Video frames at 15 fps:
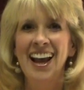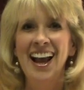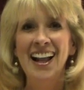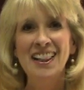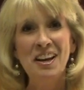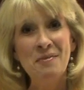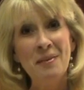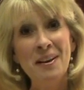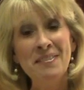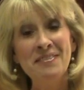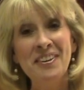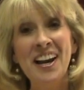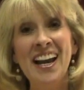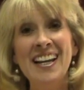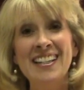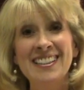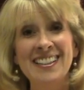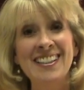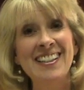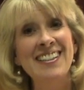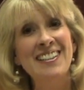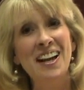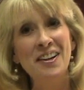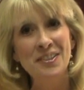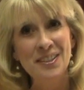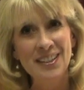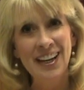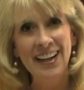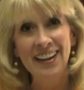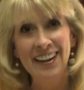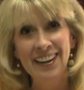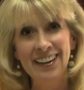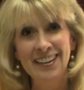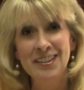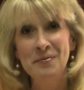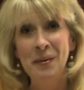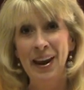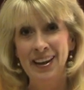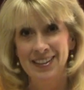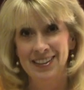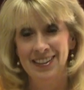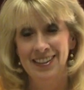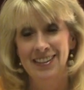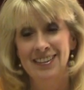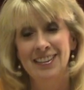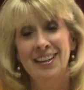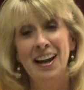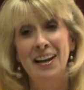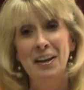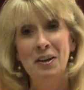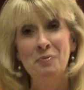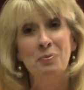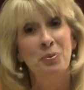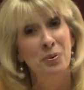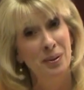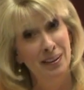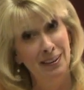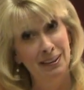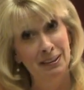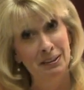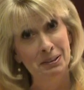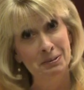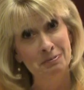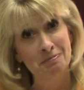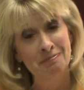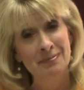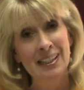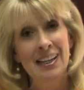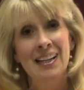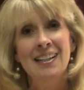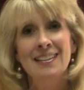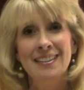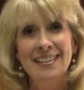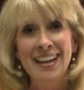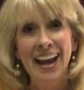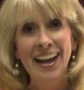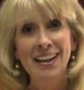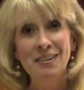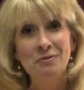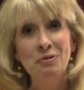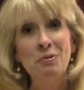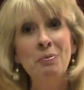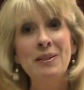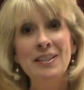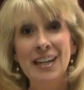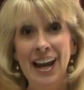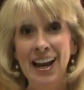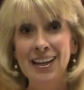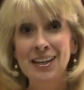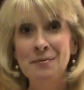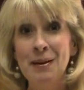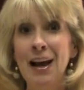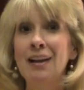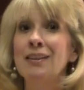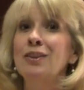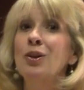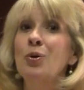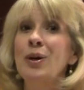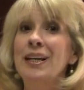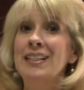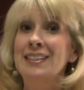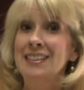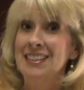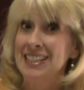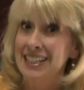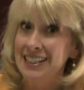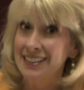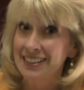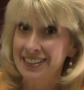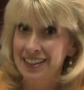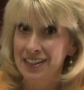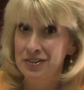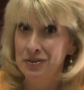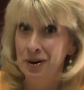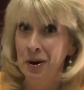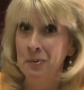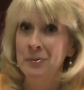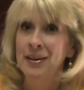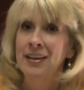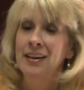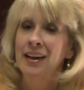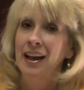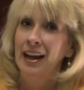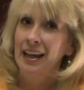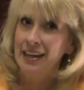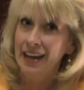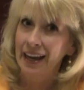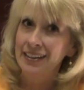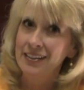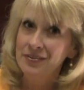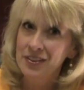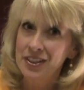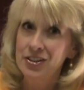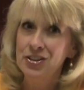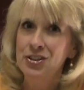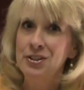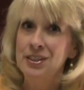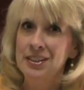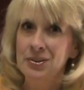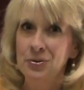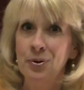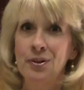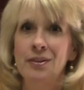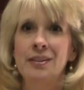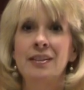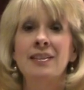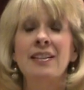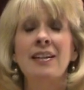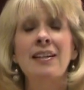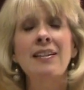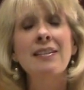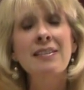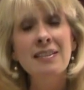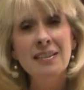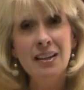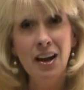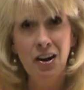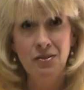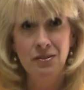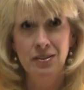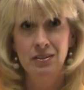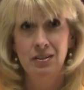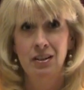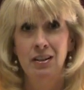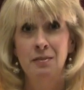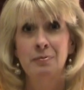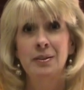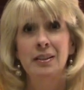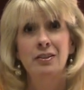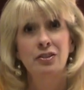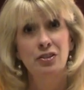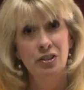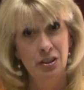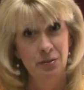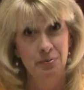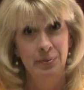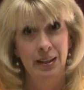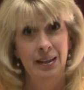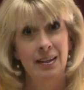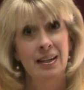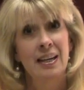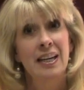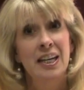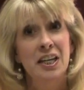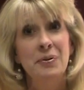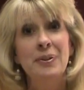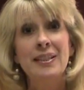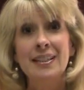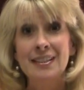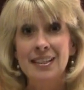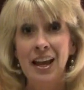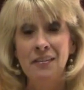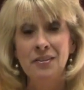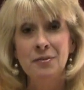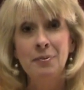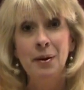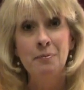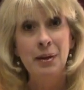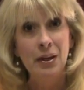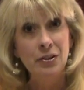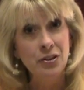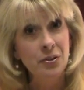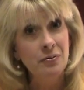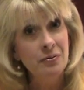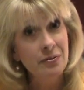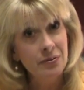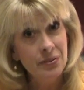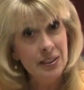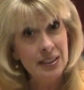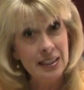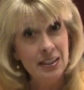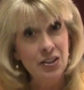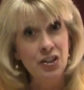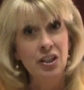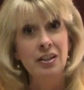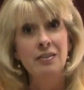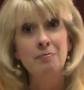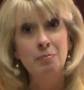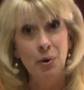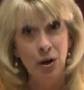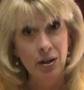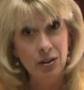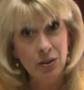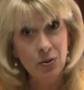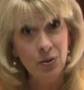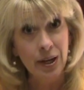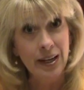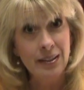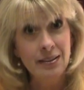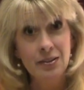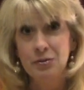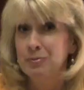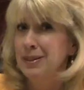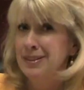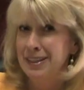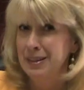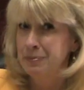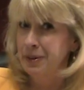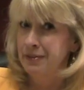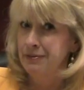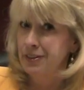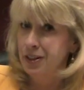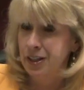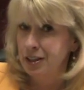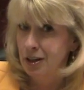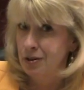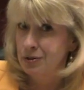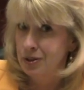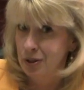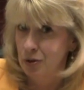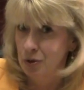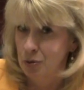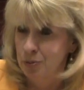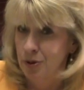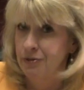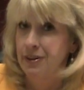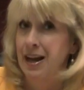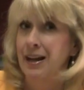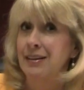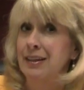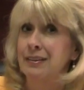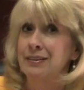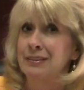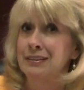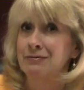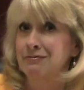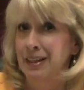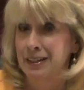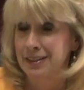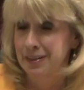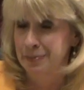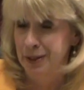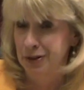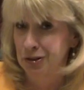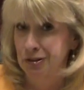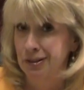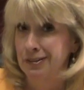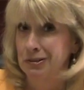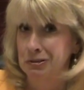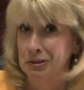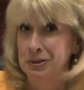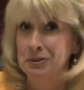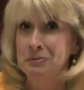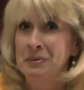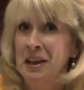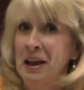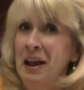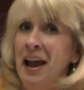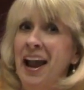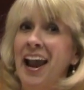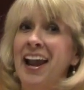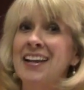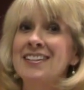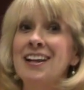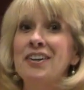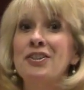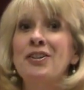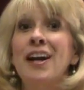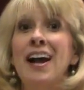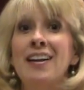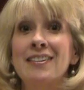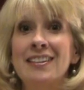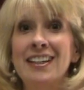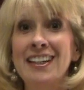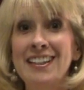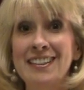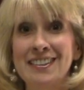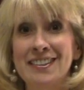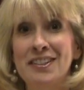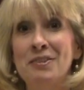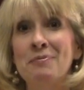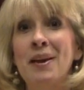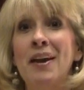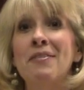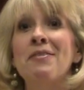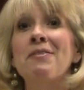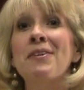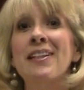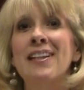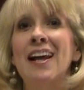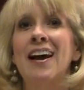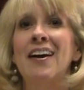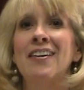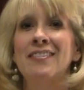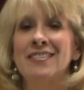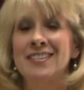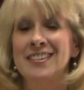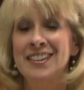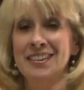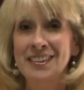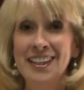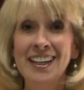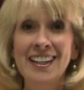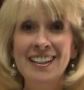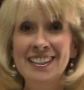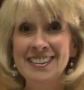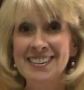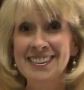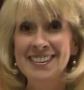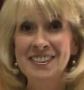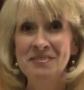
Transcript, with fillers: Hello, my friends. This is Dr. Diana as patient, and I am pretty ill. Today, we'll be chatting about Loeys Dietz syndrome, a connective tissue disorder that's easy to overlook, but it shouldn't be. It was discovered by Belgian physician Bart Loeys, who must keep a very low social profile. I couldn't find his picture on Google, and Dr. Hal Dietz, whom everyone loves. Here he is.